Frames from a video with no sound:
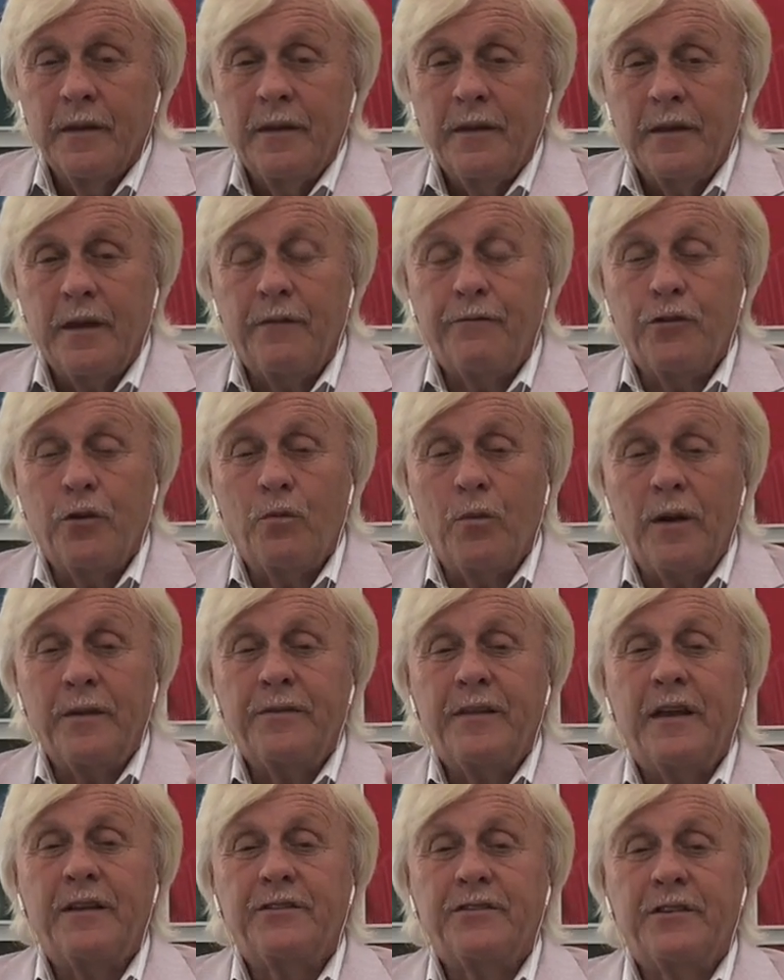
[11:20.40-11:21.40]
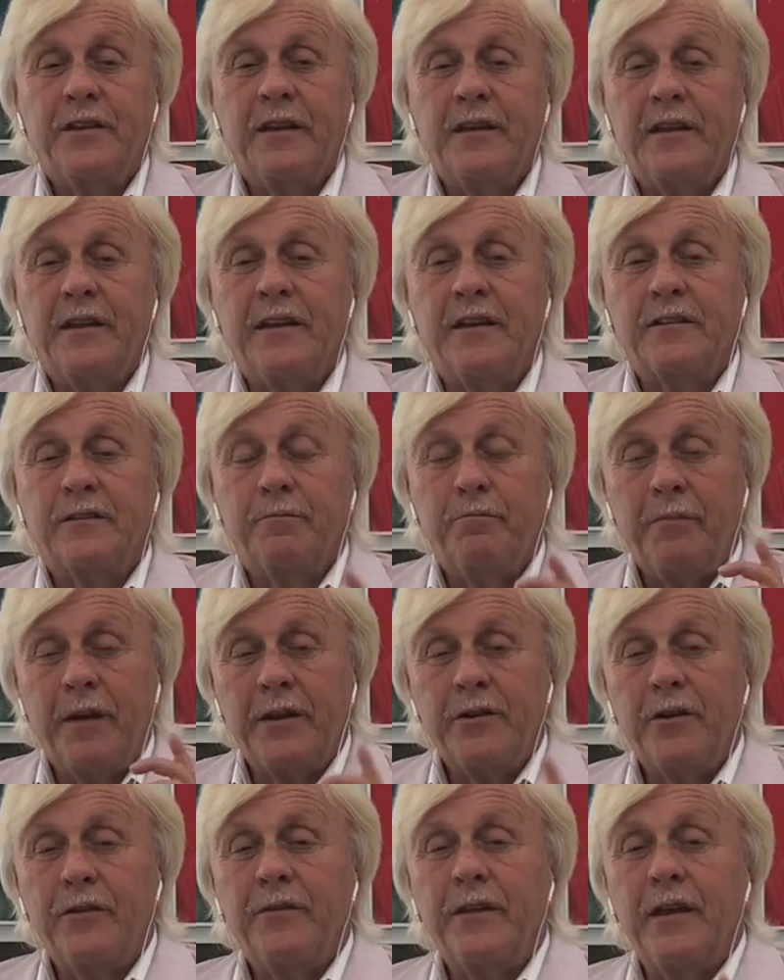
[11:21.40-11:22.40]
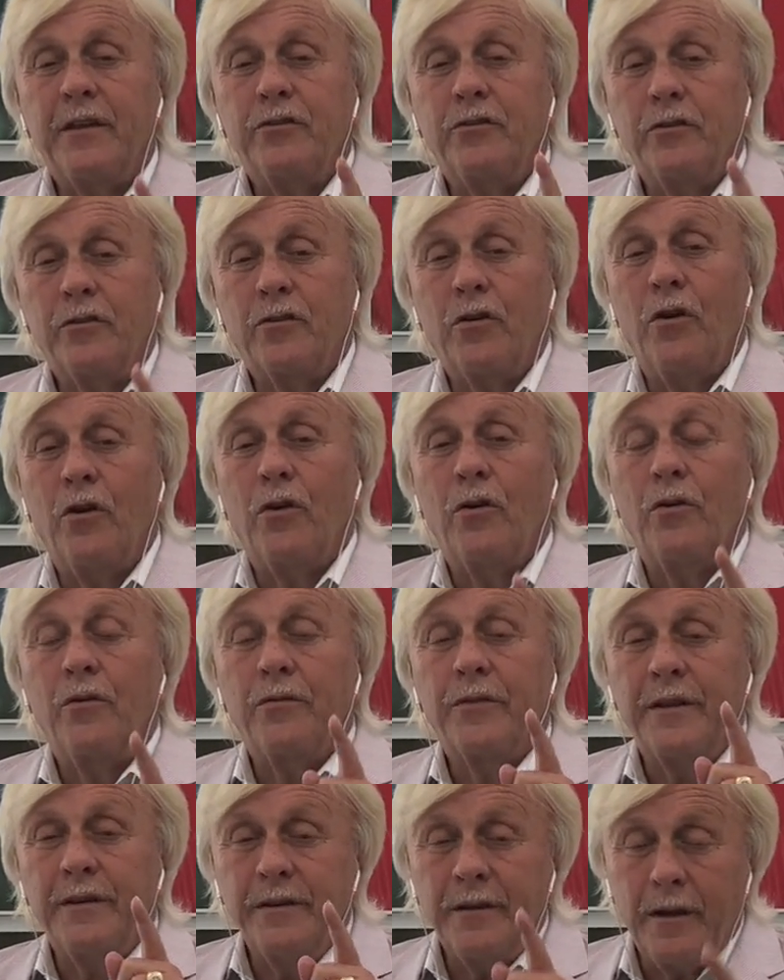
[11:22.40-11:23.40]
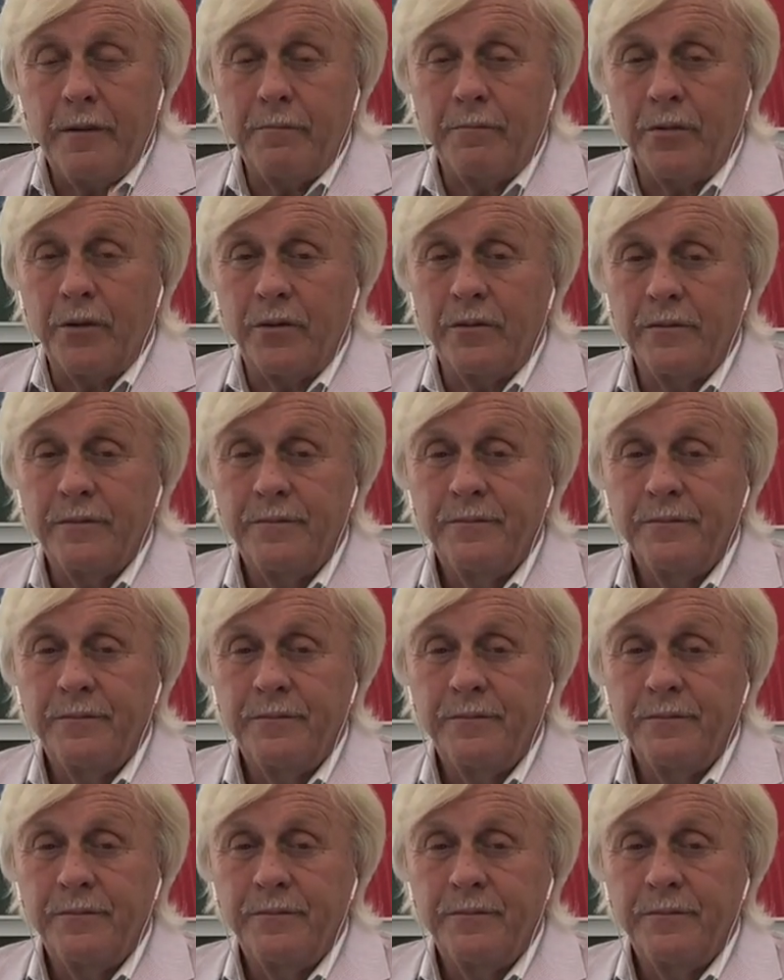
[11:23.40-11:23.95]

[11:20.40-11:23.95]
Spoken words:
If you want that CD, it's better that you call the number